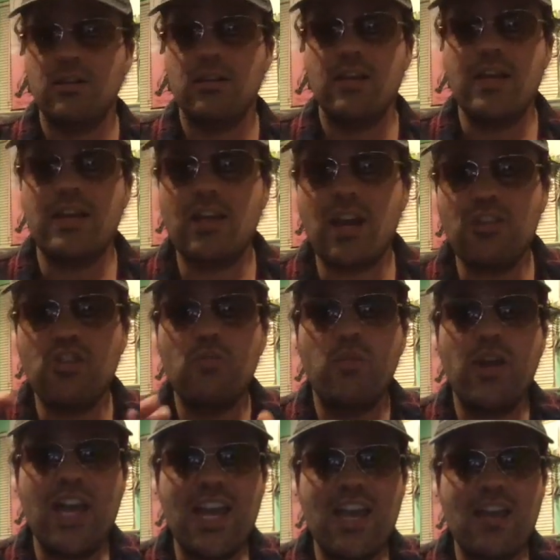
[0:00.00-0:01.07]
It cuts
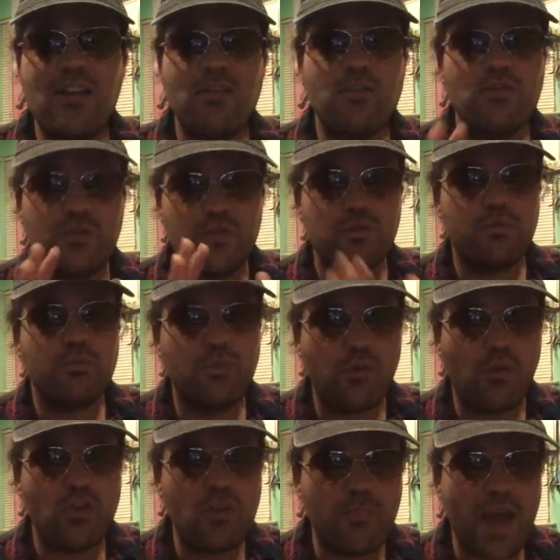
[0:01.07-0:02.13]
away
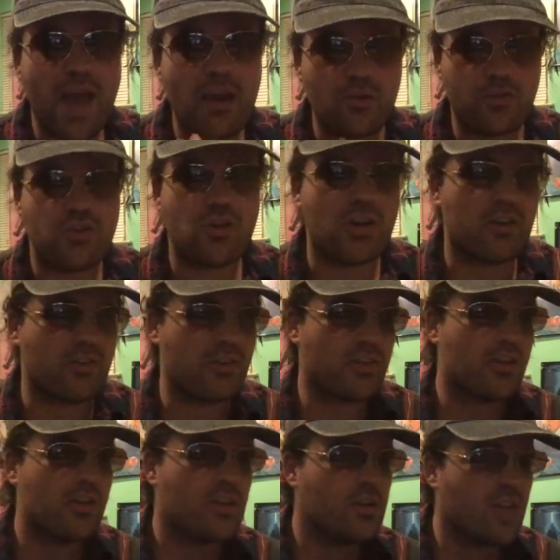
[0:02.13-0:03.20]
before the battle starts.
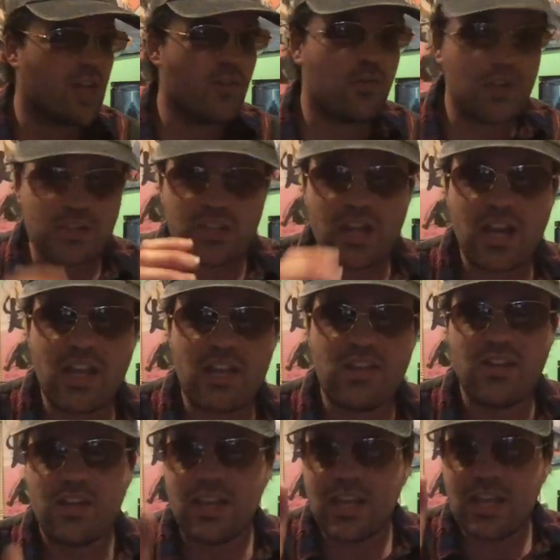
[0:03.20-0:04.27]
And if it
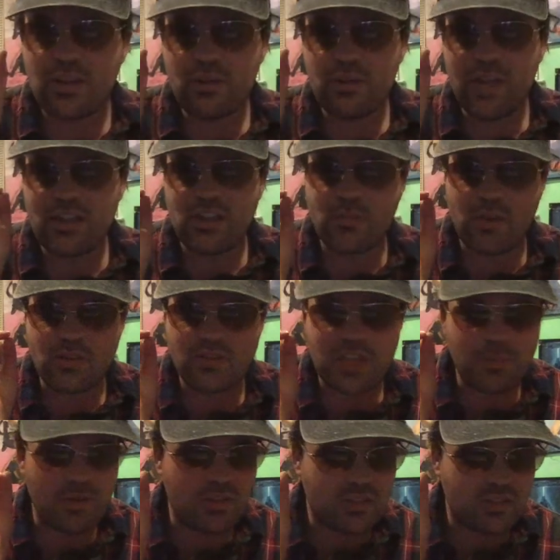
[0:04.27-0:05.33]
does, it only lasts about like
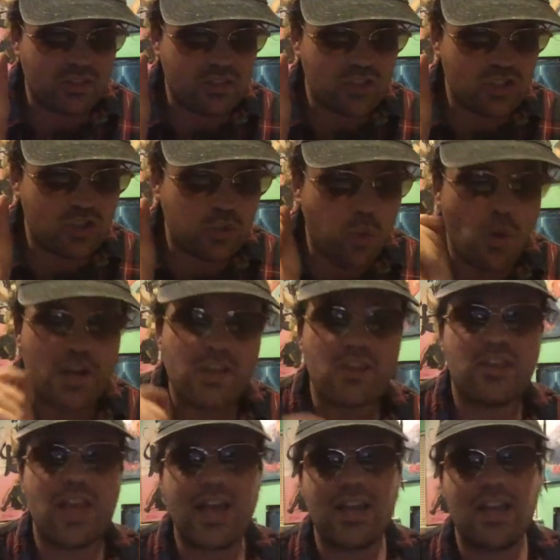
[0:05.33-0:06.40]
about 20
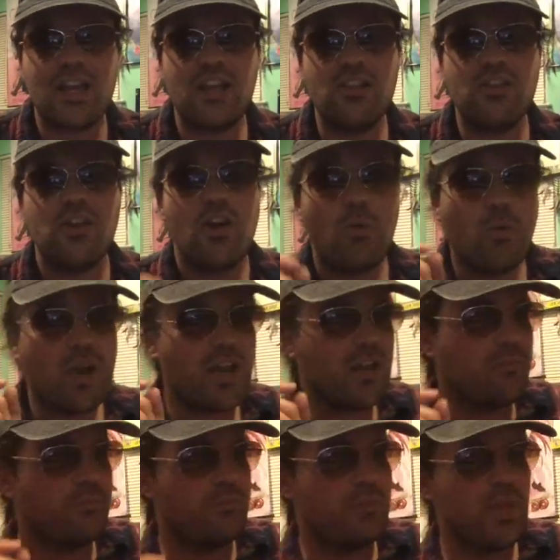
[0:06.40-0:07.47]
seconds
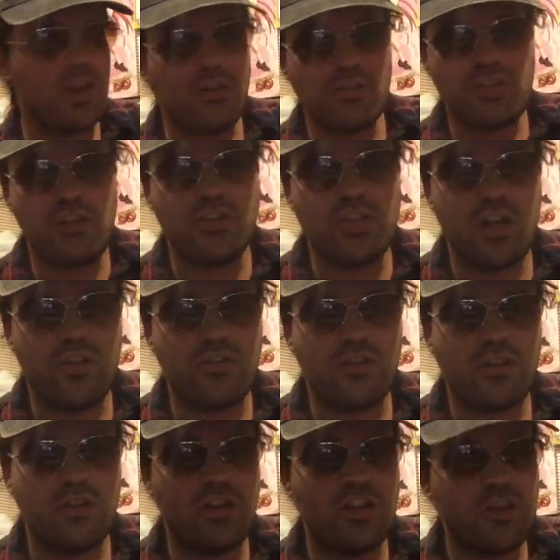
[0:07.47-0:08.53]
when Aaron Taylor
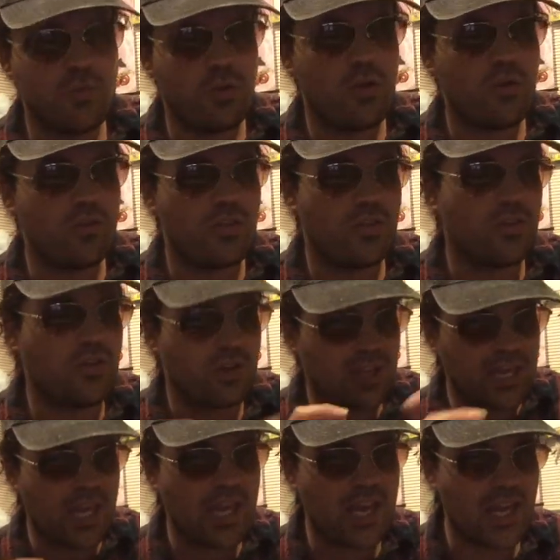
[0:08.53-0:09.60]
Johnson, Elizabeth Olsen, their
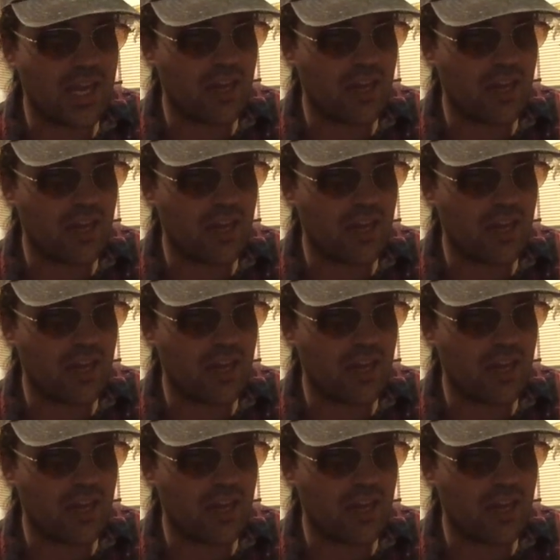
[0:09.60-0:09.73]
kid,